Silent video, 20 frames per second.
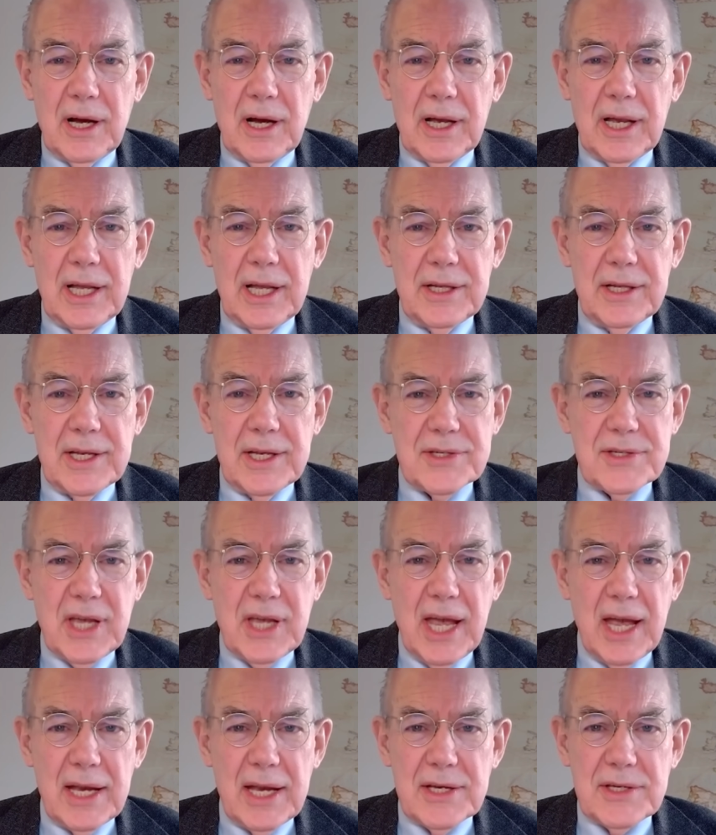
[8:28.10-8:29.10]
in this
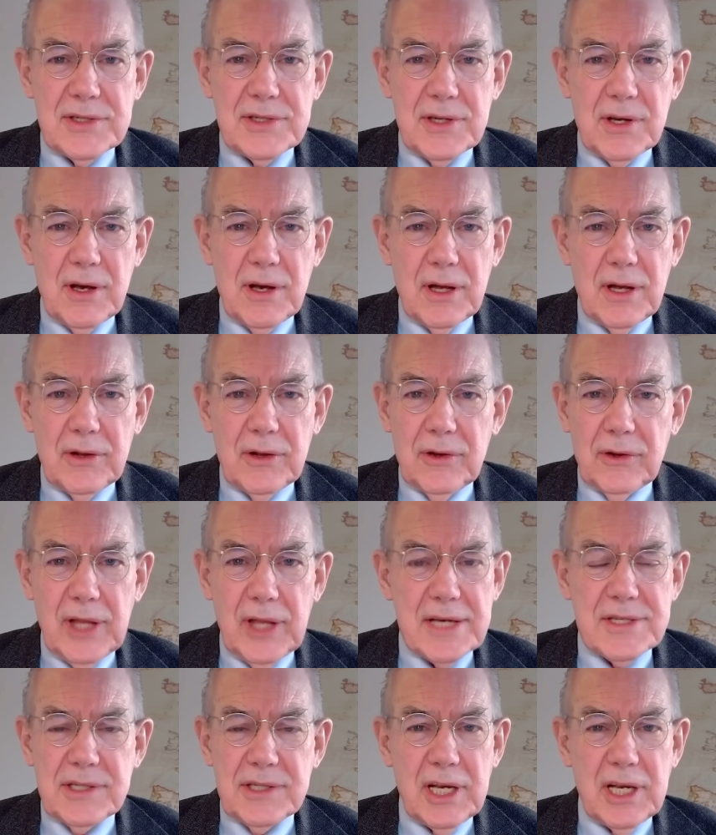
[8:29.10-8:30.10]
case. The
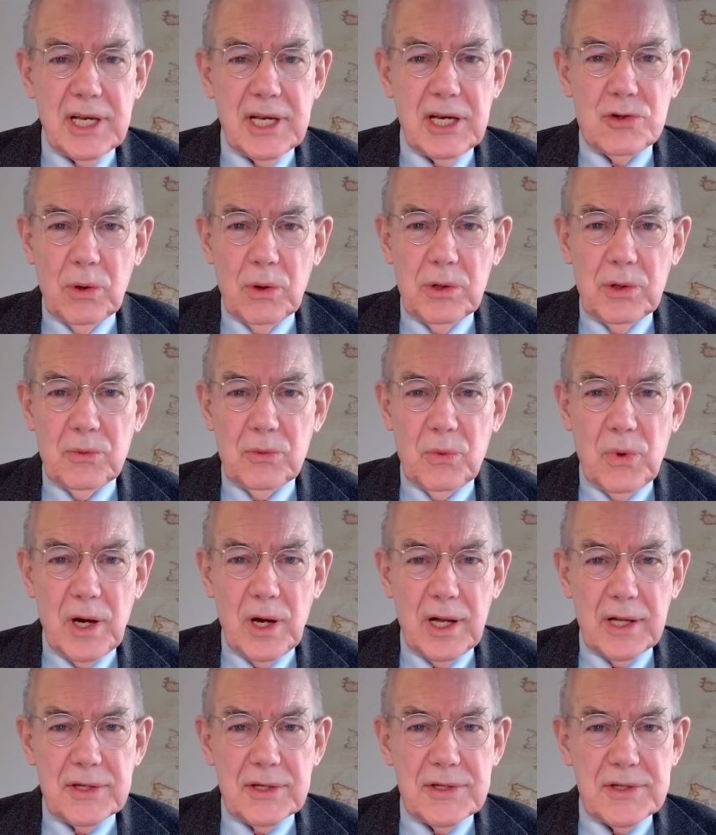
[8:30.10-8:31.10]
last thing Jordan
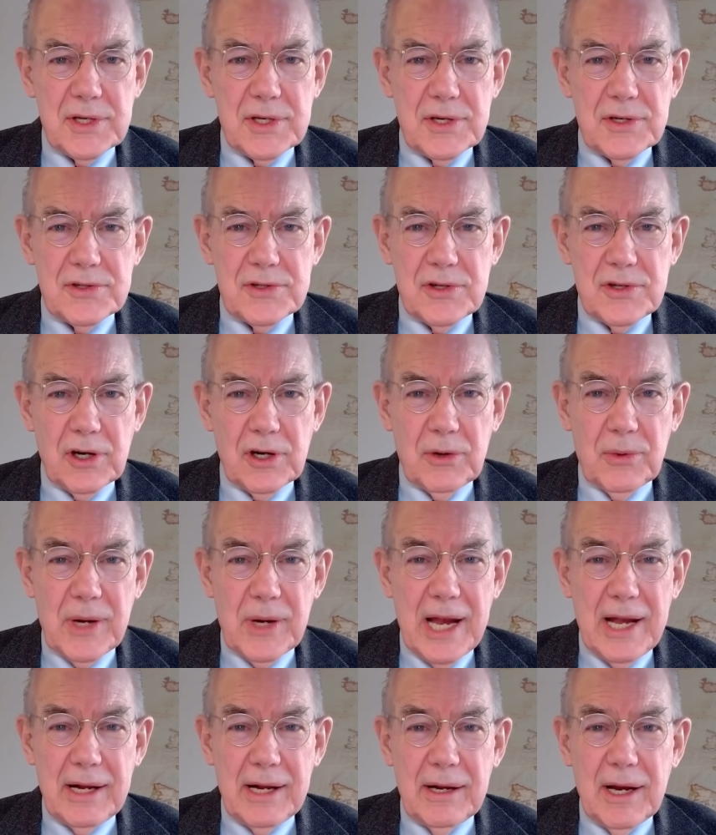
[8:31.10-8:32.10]
wants is to
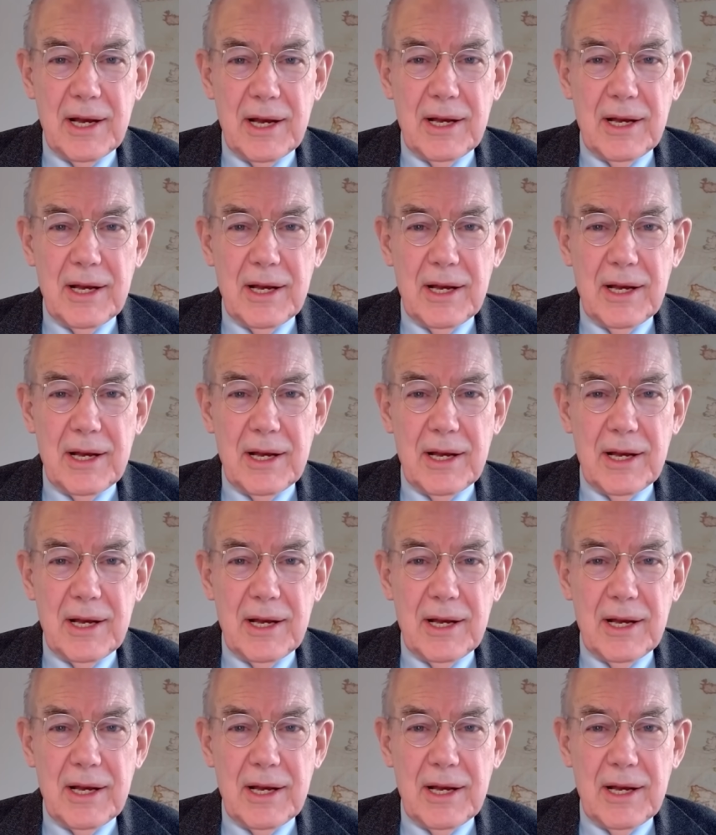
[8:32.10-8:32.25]
create